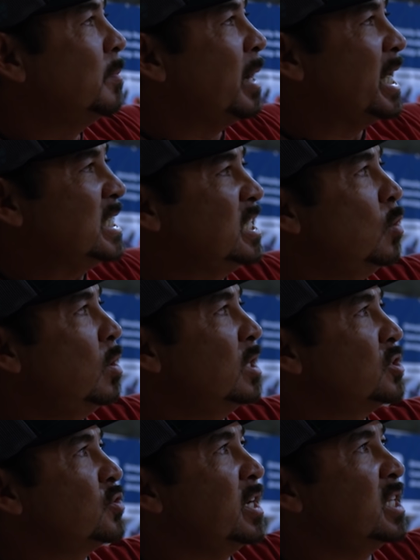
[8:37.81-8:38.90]
my idea was
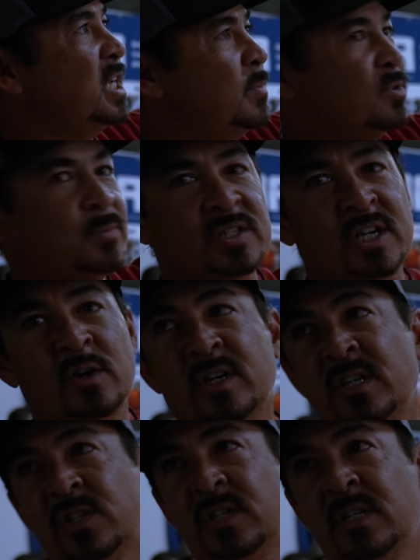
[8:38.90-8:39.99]
to try to keep as much air
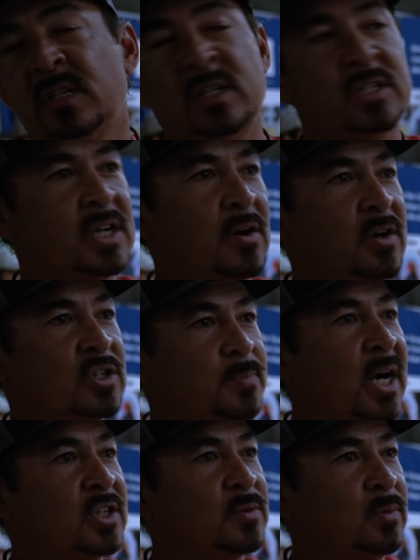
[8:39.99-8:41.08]
conditioning in this area as
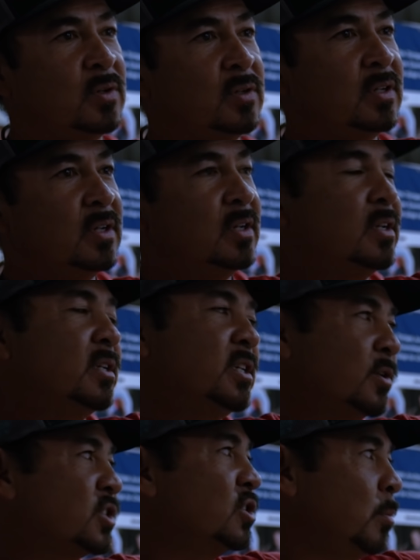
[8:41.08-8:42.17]
possible you
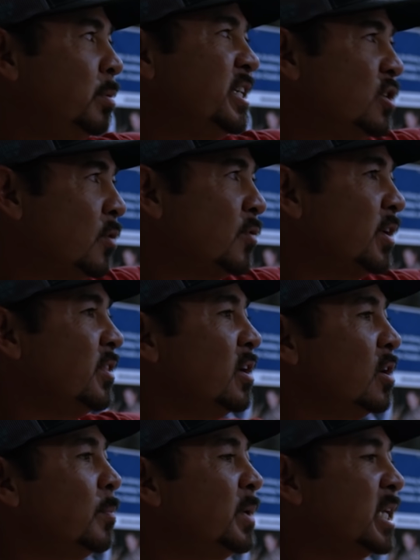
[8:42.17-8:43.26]
know, still bleeding over in
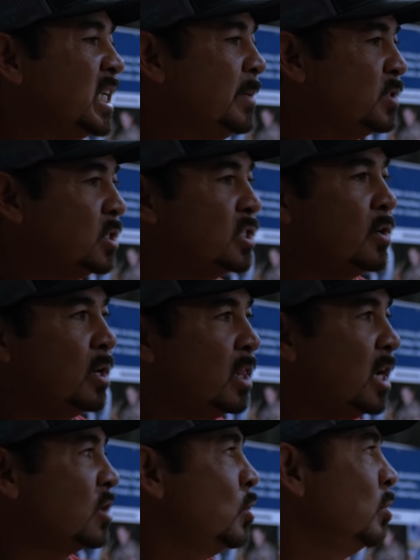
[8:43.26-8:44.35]
there, but it keeps this area a
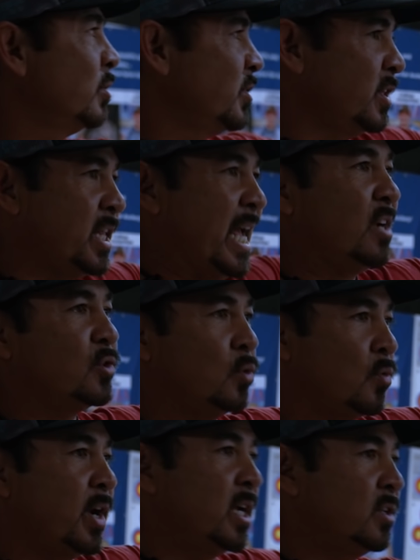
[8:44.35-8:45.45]
lot cooler than the actual
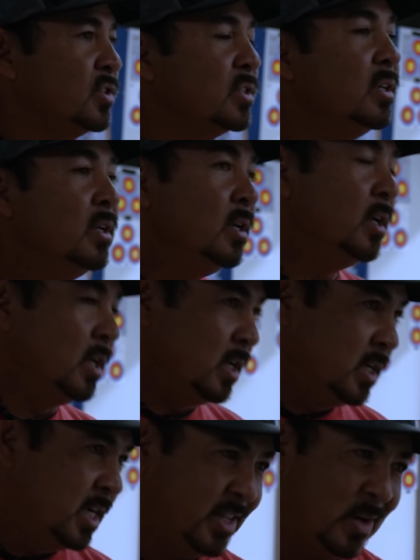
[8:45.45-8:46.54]
range. Right.
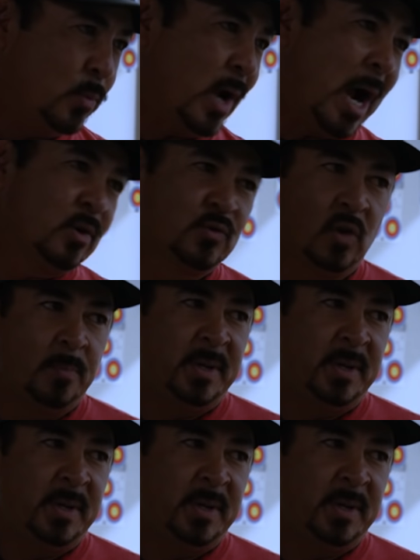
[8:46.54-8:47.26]
And then I was real